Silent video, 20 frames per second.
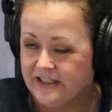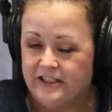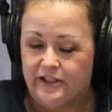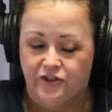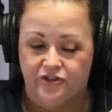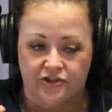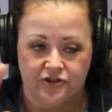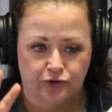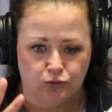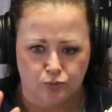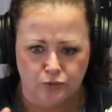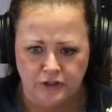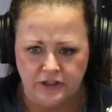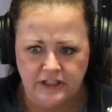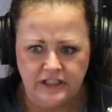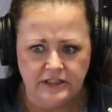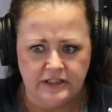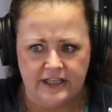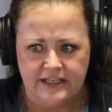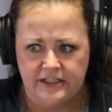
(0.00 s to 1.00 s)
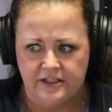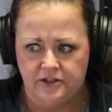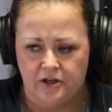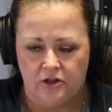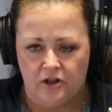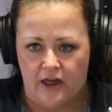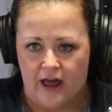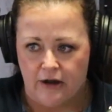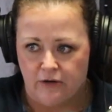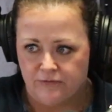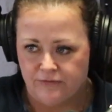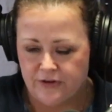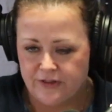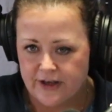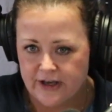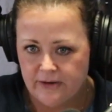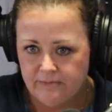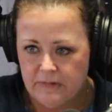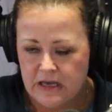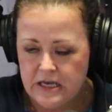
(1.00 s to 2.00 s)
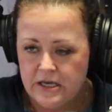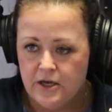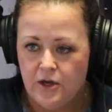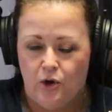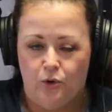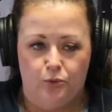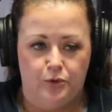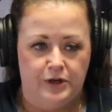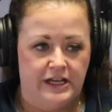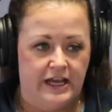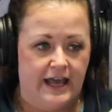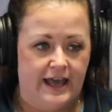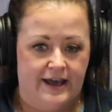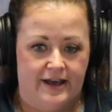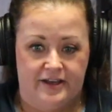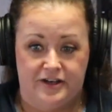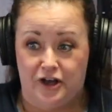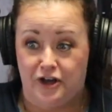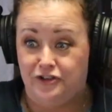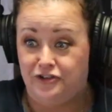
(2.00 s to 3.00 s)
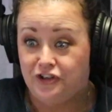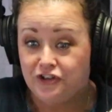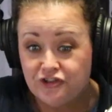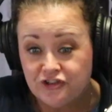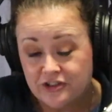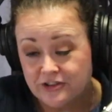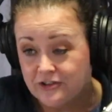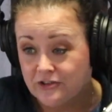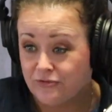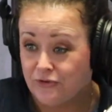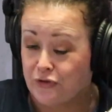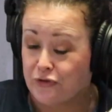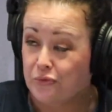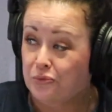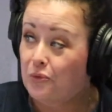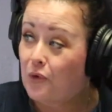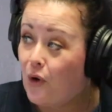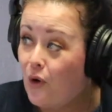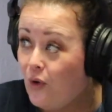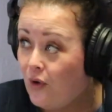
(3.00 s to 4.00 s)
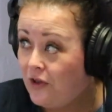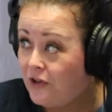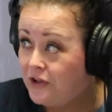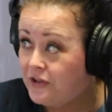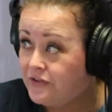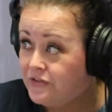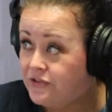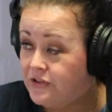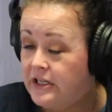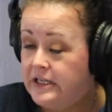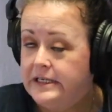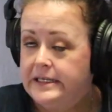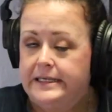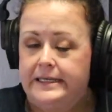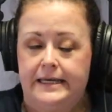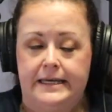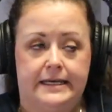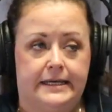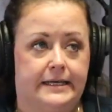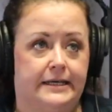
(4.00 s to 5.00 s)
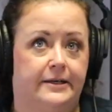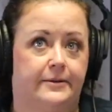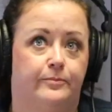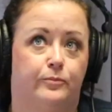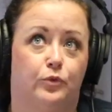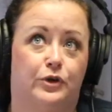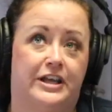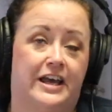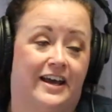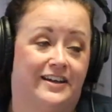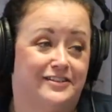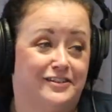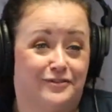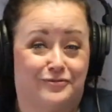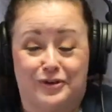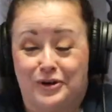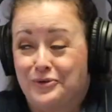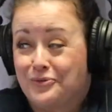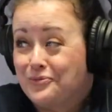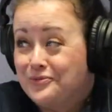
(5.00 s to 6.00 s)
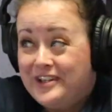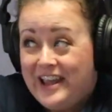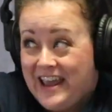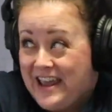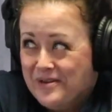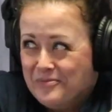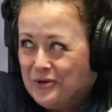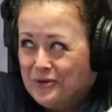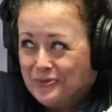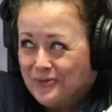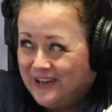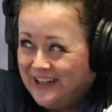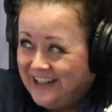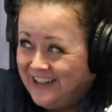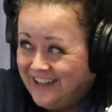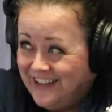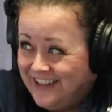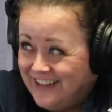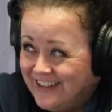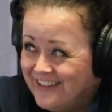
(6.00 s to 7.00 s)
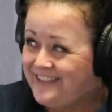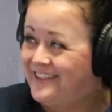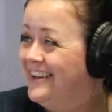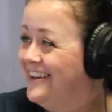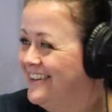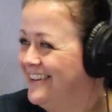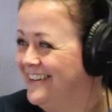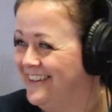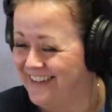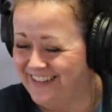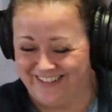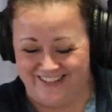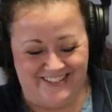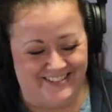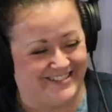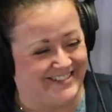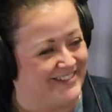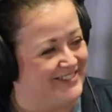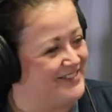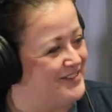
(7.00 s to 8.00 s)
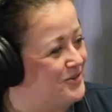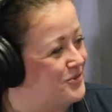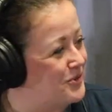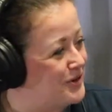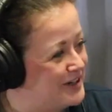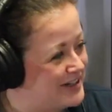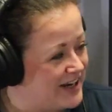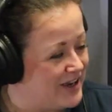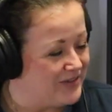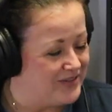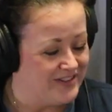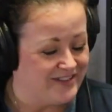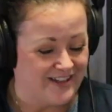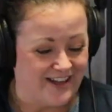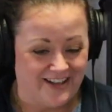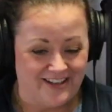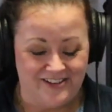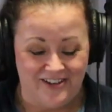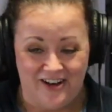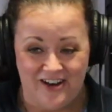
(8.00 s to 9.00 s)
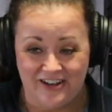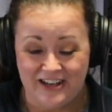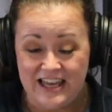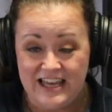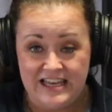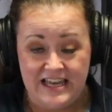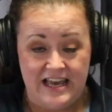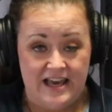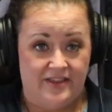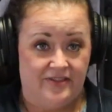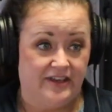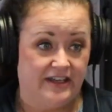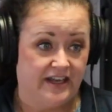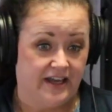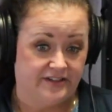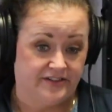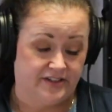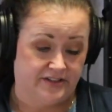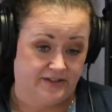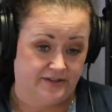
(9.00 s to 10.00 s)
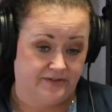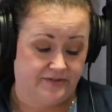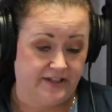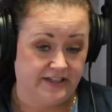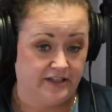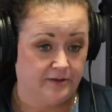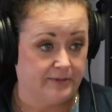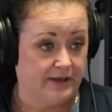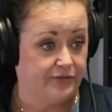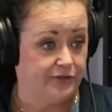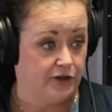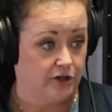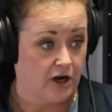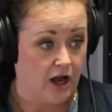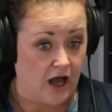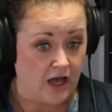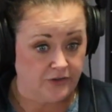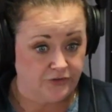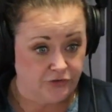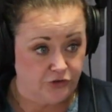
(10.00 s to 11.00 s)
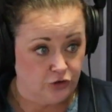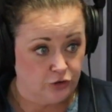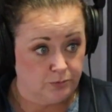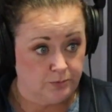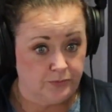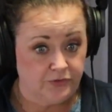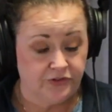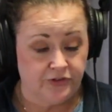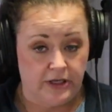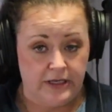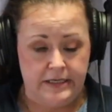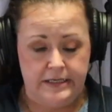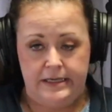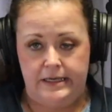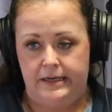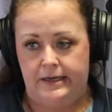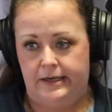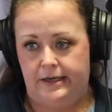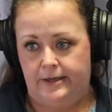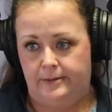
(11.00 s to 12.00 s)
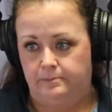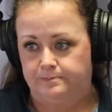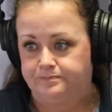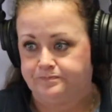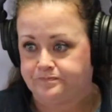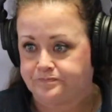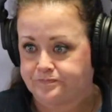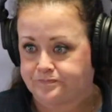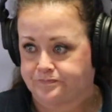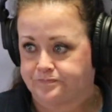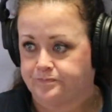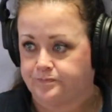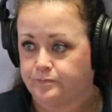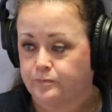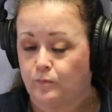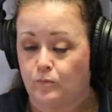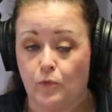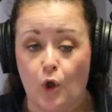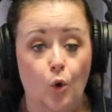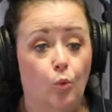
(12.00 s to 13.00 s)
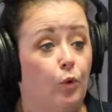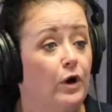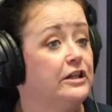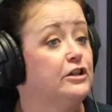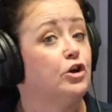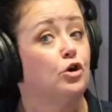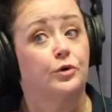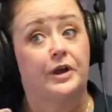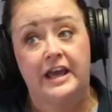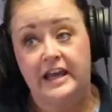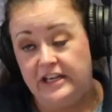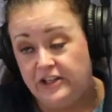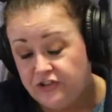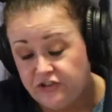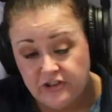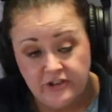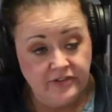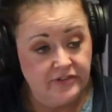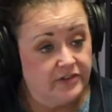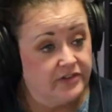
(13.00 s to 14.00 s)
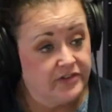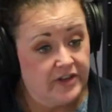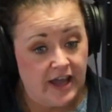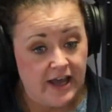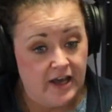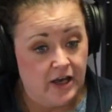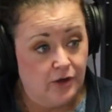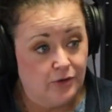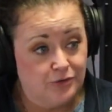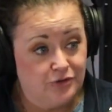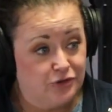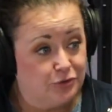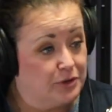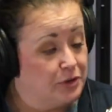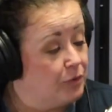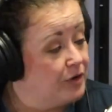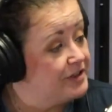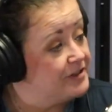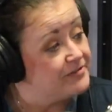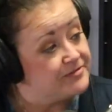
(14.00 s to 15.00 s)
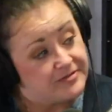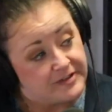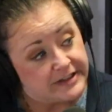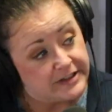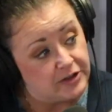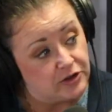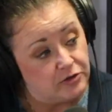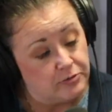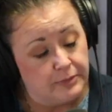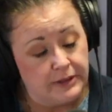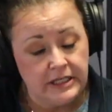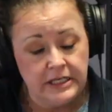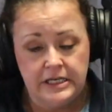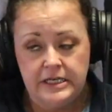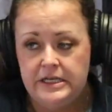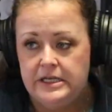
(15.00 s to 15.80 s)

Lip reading: And he just really laid it all out for them. We had auditions for the roles. We had different table readings to work out the dialogue. They got to think about their costumes. What locations in town do we want to film?